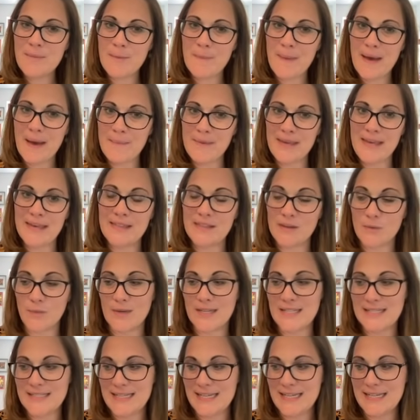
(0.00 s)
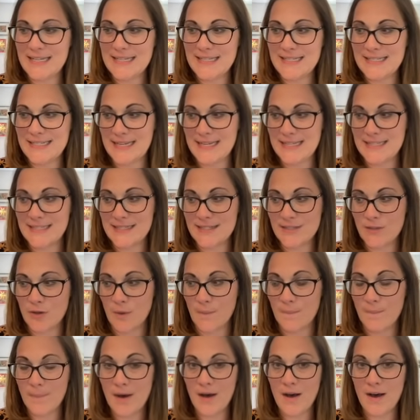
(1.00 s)
Aubameyang that we'd seen in seasons
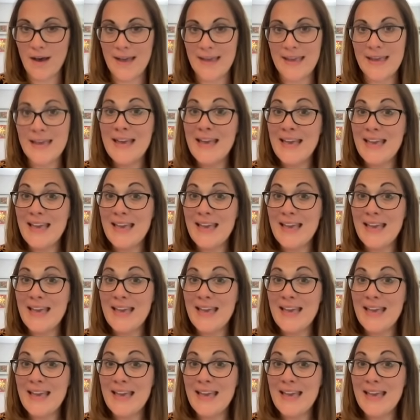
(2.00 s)
gone by.